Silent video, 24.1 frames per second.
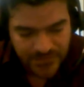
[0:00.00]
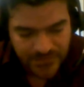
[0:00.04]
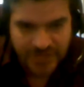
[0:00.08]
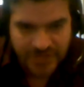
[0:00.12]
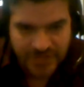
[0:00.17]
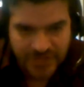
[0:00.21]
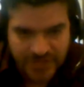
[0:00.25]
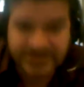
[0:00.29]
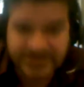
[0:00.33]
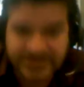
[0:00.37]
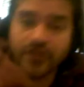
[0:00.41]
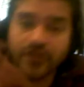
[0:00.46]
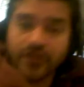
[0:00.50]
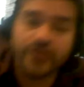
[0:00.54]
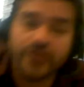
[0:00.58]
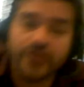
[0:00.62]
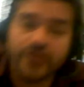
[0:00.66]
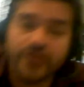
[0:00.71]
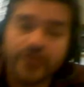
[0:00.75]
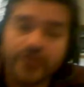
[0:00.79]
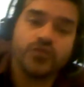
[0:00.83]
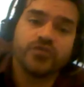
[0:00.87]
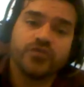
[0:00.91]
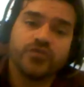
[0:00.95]
send all
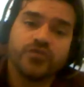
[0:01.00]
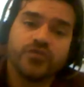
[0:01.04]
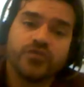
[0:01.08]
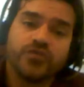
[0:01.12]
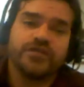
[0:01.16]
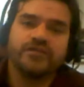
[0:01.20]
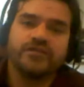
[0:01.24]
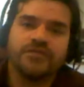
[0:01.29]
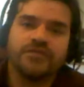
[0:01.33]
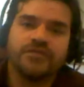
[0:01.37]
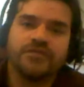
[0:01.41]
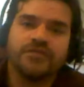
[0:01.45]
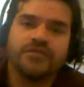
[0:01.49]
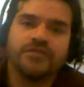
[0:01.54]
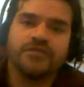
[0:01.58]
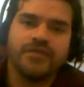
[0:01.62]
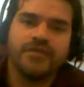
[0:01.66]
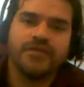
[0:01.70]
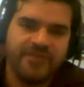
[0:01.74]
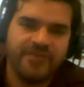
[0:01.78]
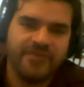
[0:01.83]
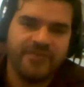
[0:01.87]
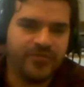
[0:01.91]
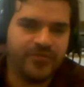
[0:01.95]
the tours in.
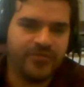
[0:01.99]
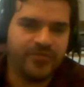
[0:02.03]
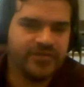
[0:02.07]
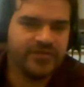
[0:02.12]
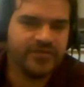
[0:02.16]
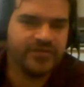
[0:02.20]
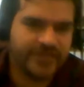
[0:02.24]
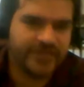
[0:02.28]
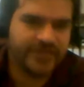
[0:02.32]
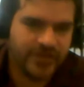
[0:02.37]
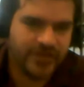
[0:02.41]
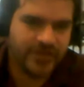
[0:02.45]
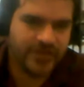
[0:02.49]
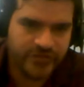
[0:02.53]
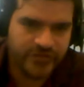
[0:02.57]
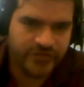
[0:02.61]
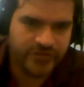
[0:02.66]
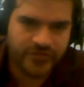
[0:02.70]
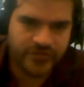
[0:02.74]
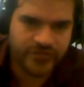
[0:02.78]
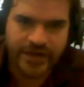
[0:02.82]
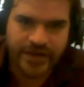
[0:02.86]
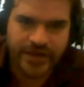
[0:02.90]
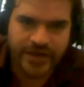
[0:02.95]
I give people
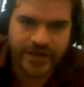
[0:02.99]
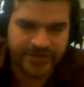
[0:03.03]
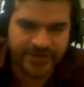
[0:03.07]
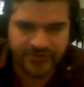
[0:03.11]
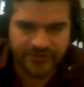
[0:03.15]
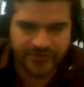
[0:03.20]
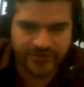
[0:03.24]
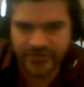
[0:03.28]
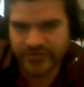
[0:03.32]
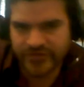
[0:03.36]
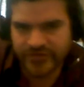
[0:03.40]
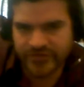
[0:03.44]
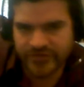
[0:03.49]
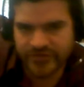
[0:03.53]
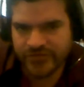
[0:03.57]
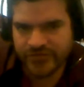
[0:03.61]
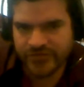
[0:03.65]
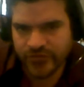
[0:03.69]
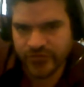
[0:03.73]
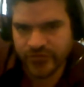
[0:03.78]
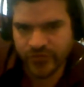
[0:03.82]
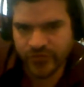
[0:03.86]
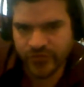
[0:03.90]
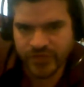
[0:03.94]
discounts on activities
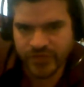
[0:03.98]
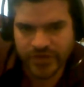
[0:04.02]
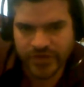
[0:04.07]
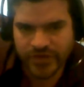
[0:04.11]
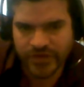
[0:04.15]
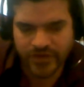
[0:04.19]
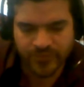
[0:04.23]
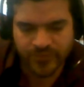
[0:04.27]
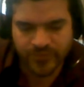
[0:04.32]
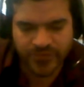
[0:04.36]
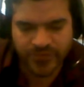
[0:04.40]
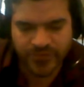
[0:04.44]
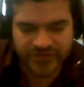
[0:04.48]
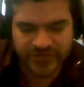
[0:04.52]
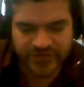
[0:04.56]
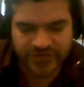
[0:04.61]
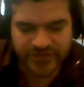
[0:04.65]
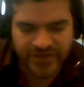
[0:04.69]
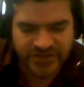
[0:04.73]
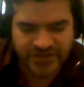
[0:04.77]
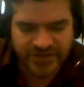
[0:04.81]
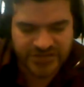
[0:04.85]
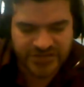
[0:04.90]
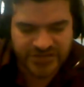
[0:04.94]
to do the
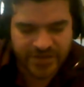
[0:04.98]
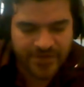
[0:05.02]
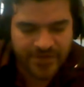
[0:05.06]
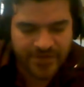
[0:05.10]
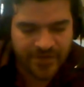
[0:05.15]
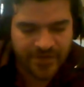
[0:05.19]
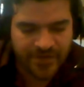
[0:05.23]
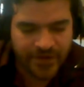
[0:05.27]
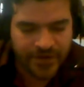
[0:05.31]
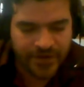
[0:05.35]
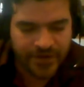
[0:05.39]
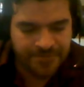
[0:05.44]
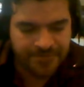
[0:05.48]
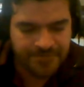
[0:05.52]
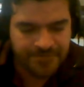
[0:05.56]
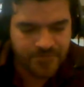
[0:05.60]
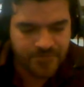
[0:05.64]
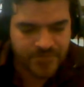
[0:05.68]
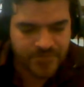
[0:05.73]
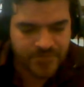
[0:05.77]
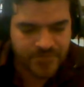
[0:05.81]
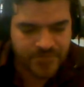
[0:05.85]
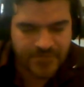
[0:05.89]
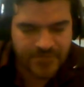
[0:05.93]
presentation at
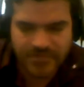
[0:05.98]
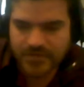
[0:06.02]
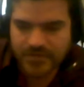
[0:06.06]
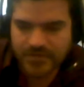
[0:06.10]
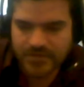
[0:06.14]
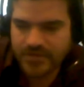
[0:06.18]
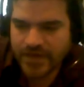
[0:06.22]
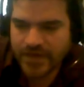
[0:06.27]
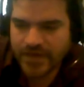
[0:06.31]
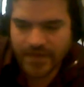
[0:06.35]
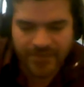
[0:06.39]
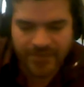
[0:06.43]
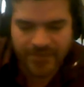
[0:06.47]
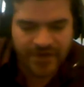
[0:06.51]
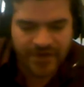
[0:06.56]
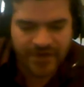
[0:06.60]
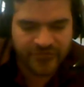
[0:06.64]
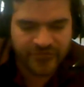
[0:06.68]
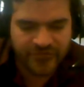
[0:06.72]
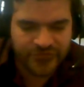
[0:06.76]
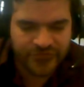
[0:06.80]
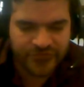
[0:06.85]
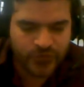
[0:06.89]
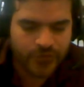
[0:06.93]
my
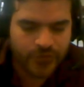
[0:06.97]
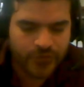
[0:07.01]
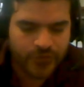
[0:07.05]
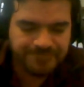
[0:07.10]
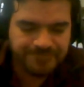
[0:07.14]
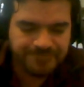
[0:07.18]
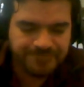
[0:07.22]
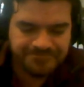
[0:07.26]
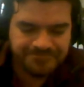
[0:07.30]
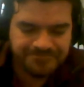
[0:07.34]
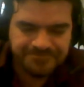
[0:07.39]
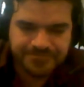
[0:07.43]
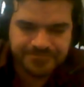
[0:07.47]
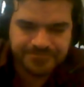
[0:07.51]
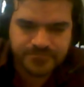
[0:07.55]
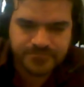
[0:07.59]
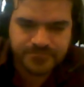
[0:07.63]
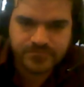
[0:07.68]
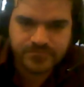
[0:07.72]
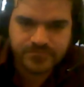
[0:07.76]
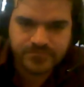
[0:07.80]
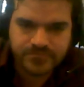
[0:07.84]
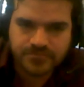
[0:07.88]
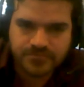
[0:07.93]
resort.
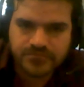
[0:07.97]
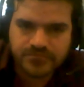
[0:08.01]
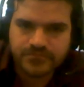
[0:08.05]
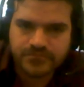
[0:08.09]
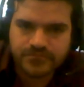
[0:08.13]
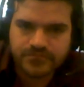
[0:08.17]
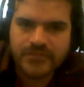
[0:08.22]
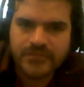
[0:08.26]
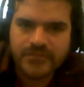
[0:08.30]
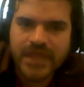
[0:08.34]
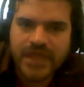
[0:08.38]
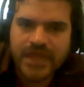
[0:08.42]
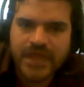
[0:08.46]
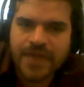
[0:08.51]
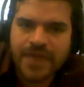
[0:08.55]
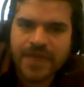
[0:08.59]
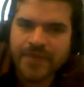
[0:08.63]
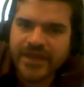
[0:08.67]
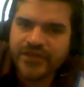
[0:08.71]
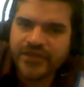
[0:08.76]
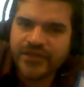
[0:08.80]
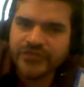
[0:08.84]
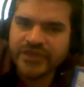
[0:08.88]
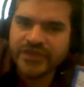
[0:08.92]
And by
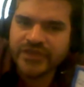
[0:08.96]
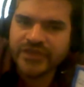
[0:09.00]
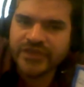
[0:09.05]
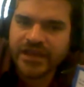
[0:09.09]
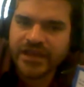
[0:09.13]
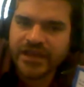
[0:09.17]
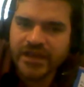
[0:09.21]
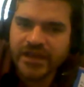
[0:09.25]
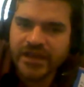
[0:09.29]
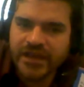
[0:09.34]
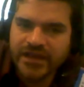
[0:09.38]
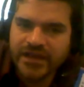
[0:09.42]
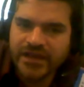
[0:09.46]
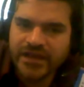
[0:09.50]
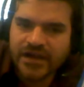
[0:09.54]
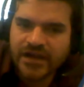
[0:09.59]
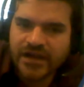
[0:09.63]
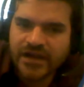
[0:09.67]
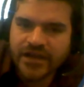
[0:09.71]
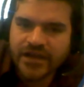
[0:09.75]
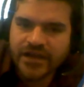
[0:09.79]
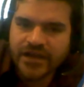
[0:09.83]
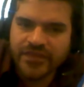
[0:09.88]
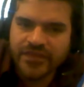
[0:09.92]
using
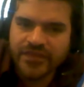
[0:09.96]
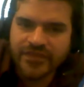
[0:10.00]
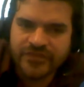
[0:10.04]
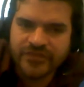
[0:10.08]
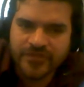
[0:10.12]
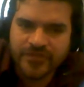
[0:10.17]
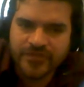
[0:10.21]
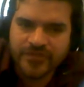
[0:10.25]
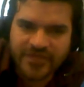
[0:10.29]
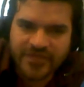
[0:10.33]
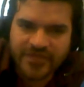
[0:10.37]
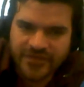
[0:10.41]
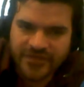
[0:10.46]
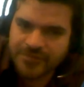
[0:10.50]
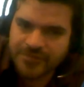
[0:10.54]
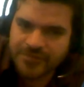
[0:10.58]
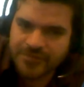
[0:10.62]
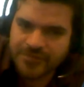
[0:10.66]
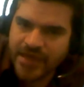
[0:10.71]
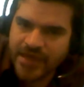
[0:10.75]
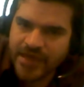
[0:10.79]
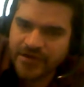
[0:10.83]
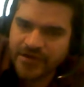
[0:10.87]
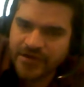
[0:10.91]
some of these
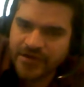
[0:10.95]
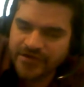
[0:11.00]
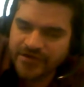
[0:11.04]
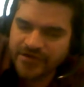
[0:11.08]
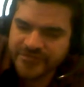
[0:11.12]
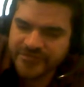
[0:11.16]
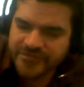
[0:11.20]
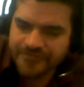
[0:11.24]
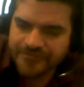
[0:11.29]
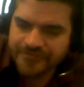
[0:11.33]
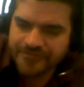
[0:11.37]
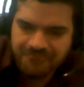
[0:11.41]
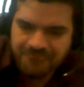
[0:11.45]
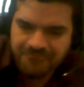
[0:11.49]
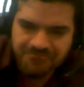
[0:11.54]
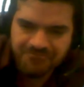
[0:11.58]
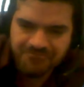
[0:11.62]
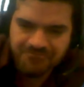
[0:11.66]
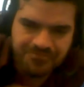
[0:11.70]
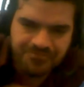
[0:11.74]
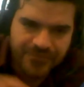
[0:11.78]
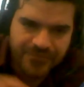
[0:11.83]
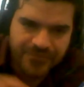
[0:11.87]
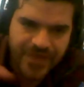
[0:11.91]
patterns
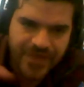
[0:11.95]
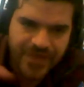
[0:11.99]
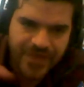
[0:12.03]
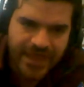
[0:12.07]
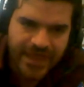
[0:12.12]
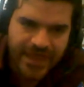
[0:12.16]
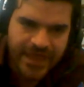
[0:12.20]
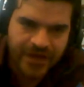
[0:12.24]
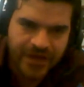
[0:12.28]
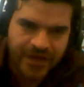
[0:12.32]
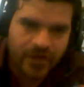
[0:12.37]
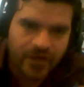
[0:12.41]
and